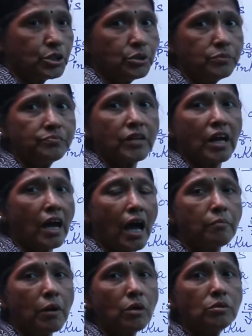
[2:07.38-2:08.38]
you
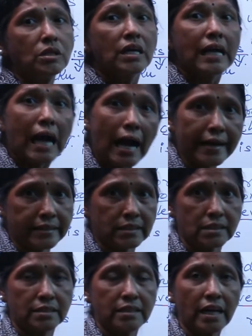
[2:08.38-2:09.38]
about
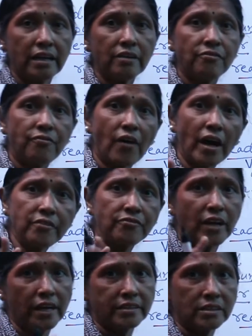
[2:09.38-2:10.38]
kinds. There are
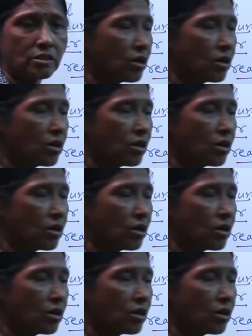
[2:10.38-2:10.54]
5 kinds